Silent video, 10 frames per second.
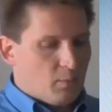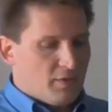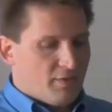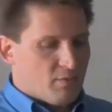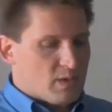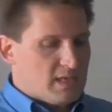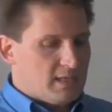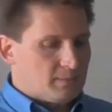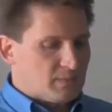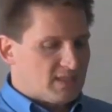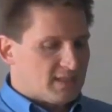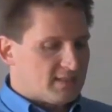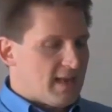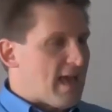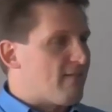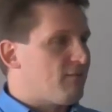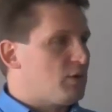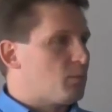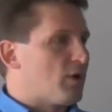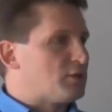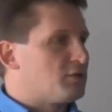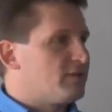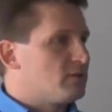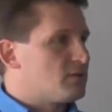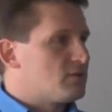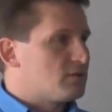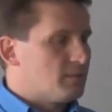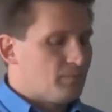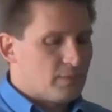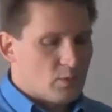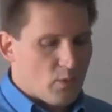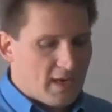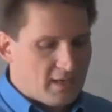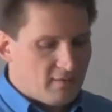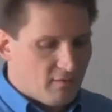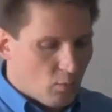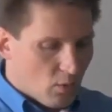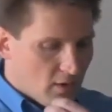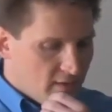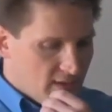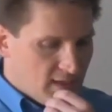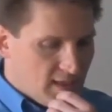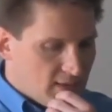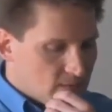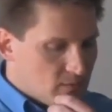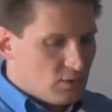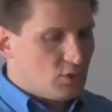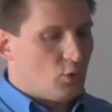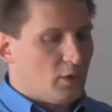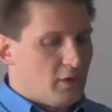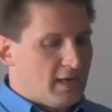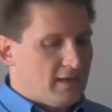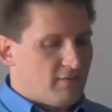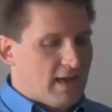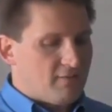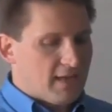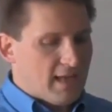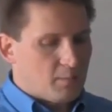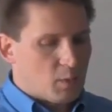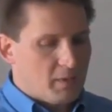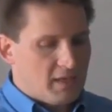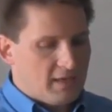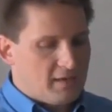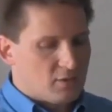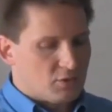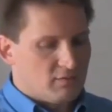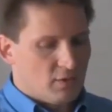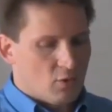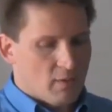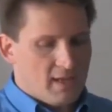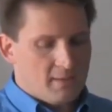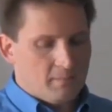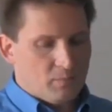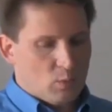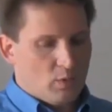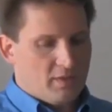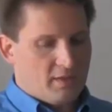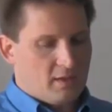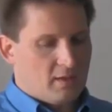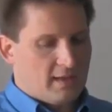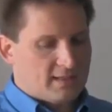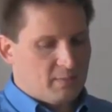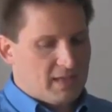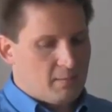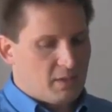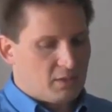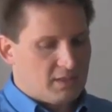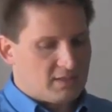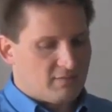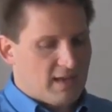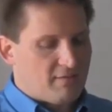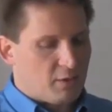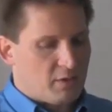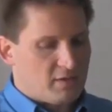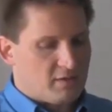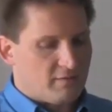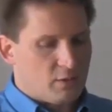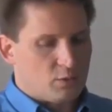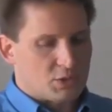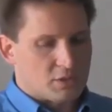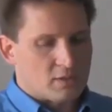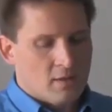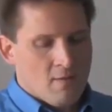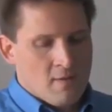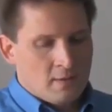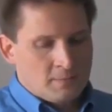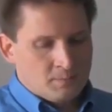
ended up with 3 6.5-foot pressure filters rated for the 285 gallon per minute initial flow rate with expandability to 500 in the future,